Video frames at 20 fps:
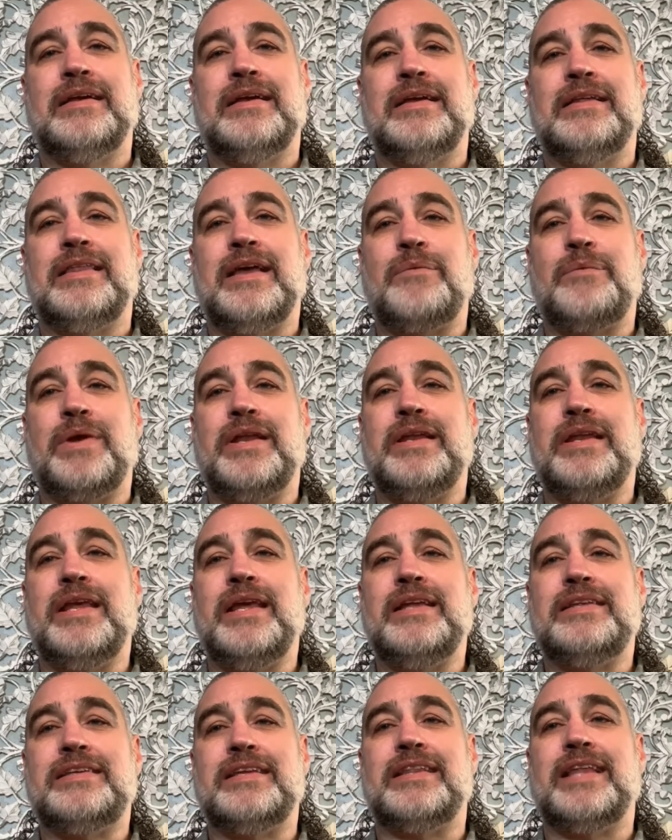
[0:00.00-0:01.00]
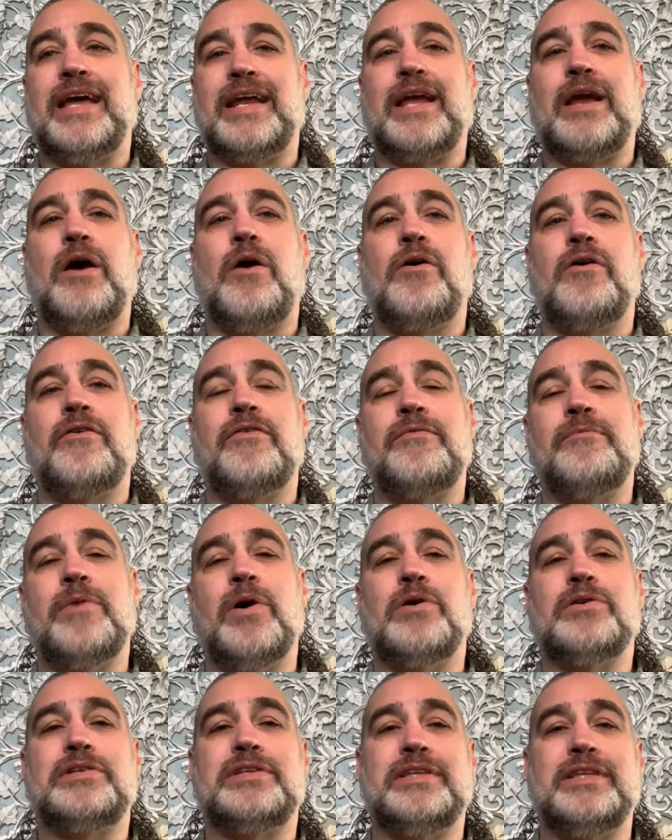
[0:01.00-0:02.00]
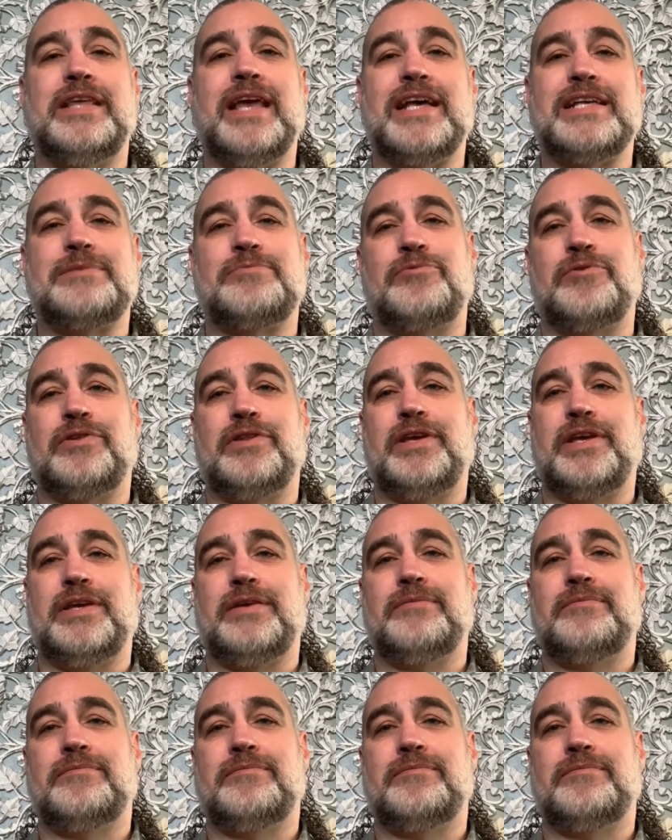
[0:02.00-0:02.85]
that we need to let go of most desperately.